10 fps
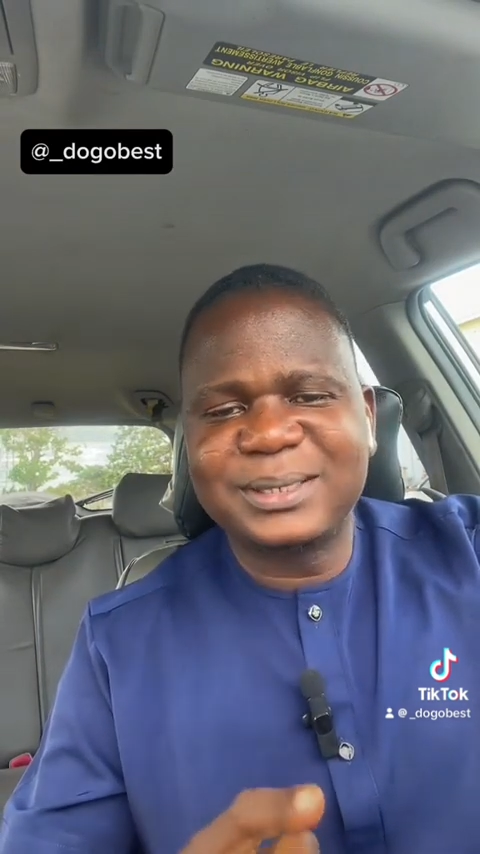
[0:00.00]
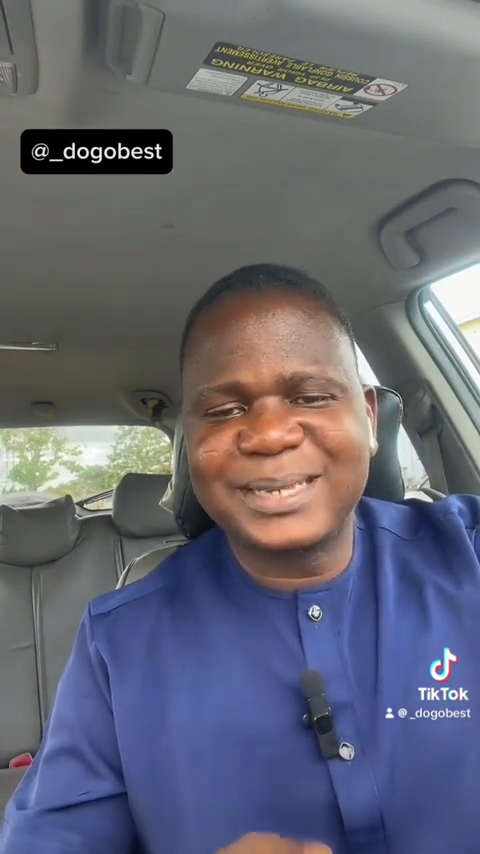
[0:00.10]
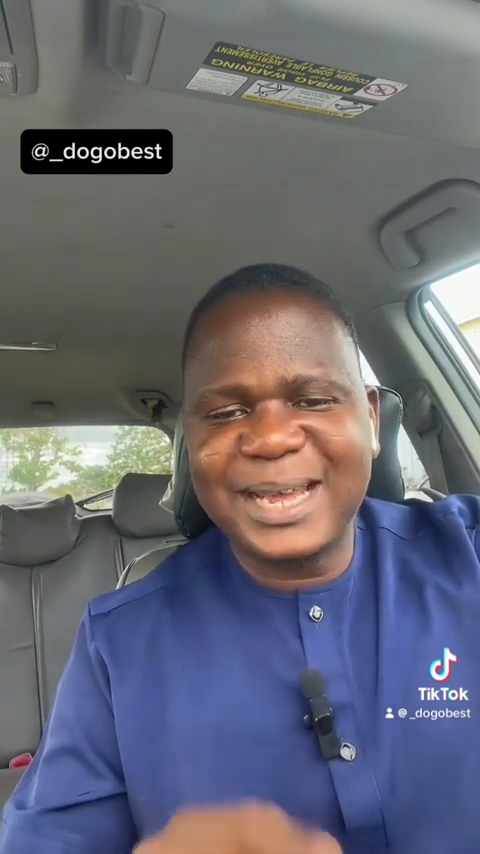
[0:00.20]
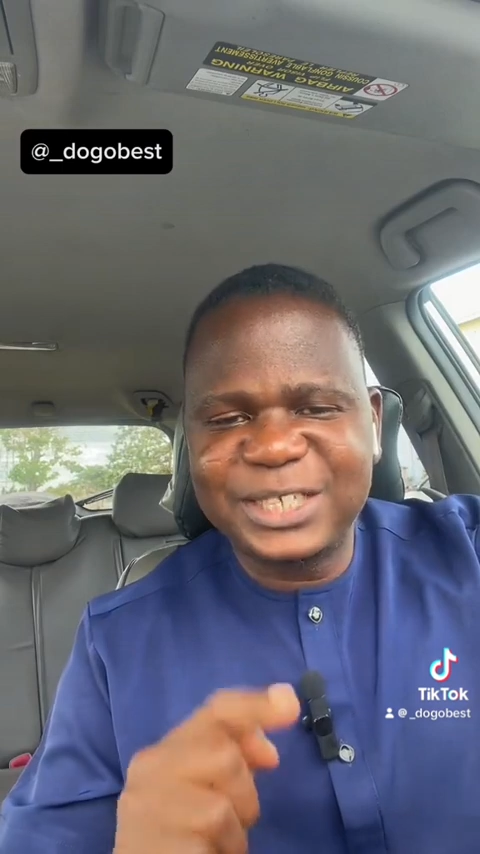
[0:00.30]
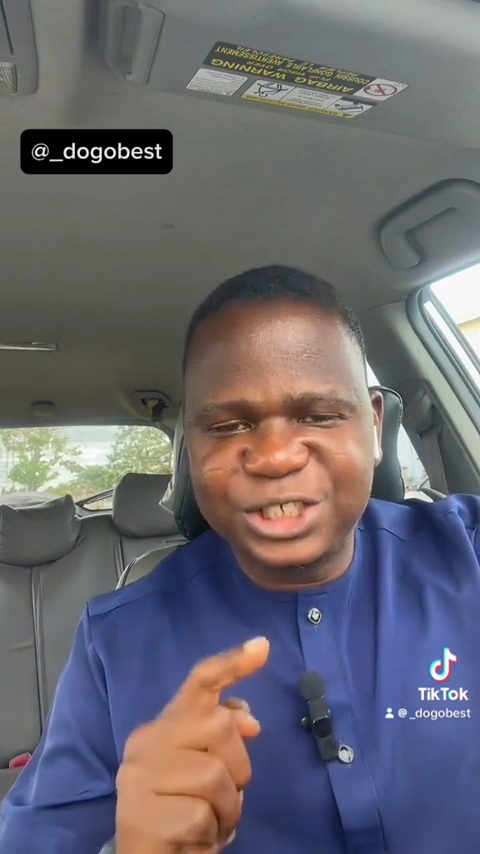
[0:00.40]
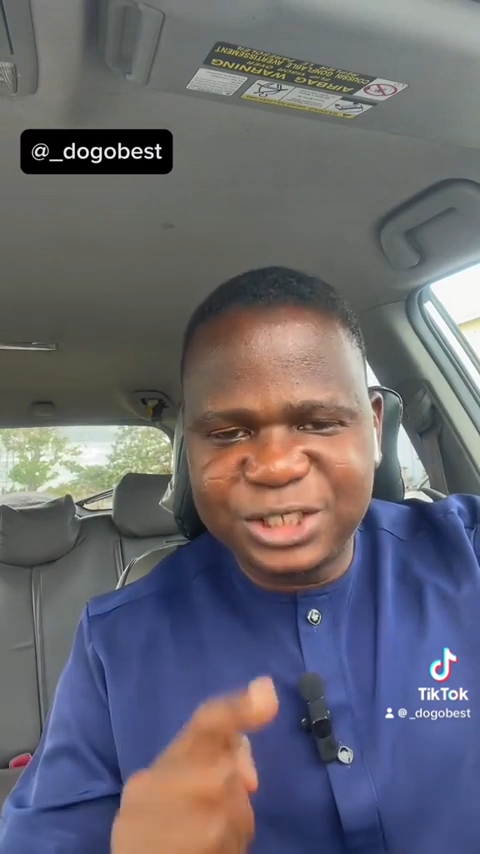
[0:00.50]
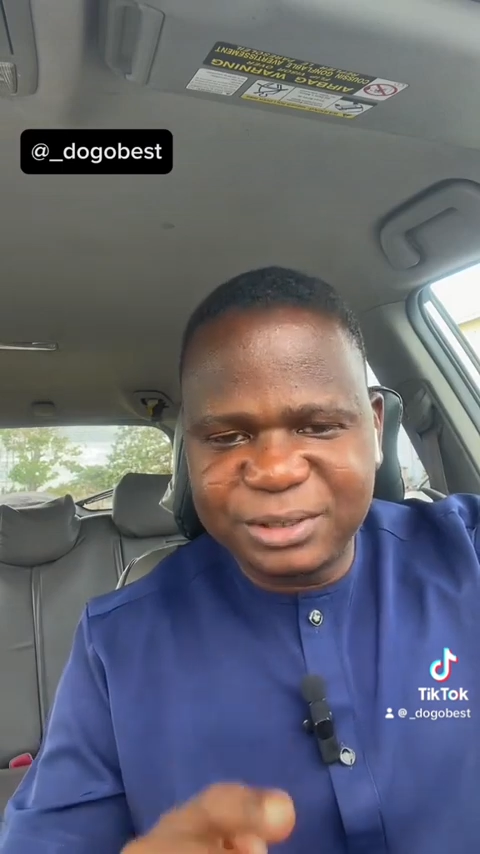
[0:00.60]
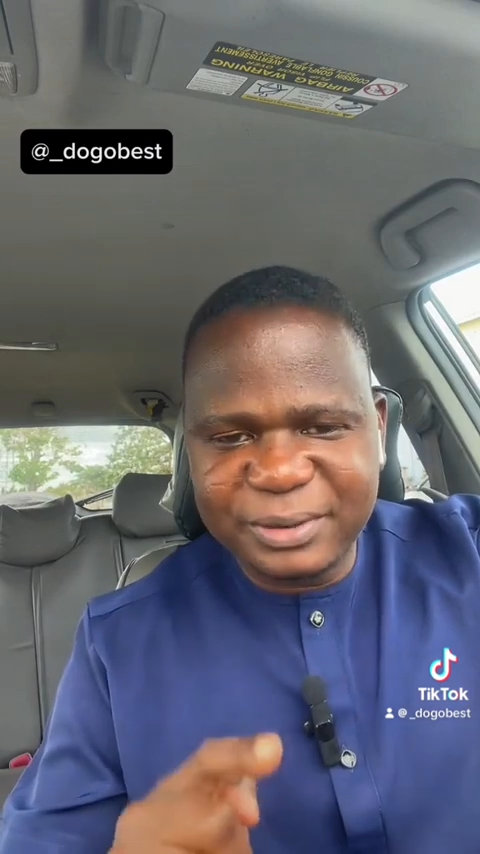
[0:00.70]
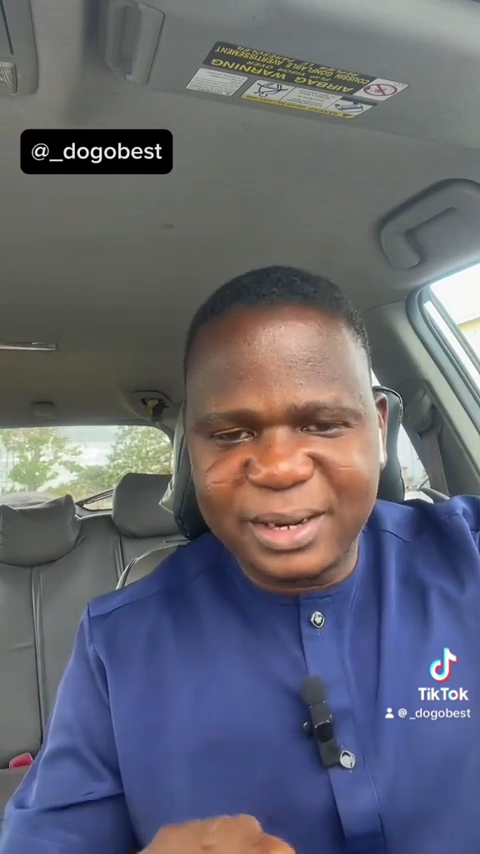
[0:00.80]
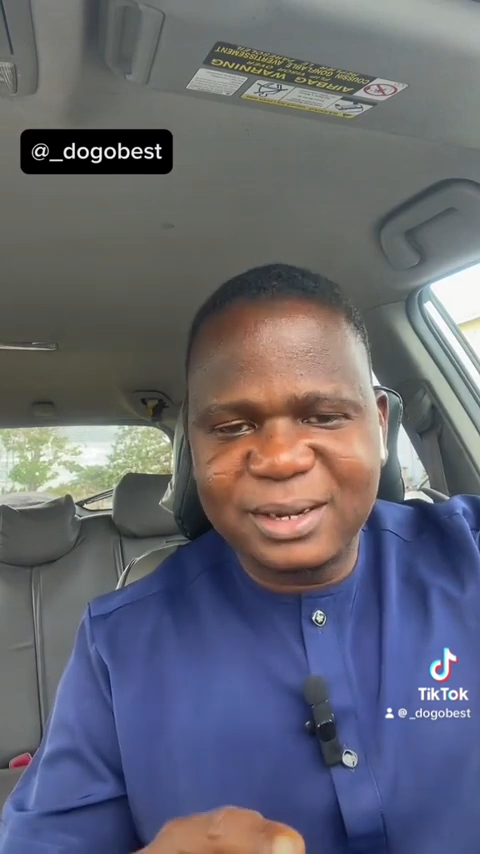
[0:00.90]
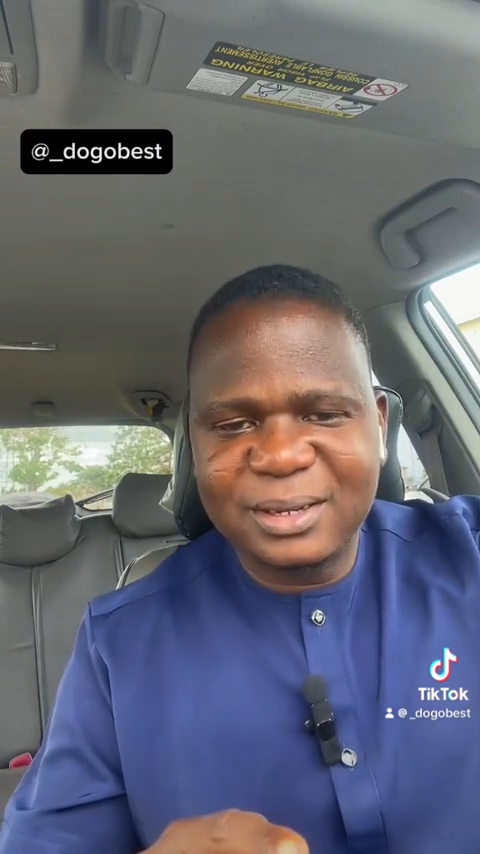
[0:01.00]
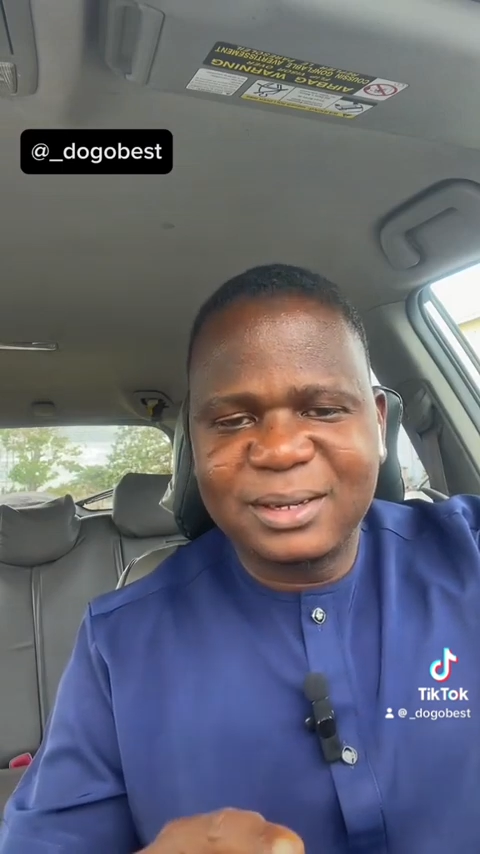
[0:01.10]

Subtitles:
Nigeria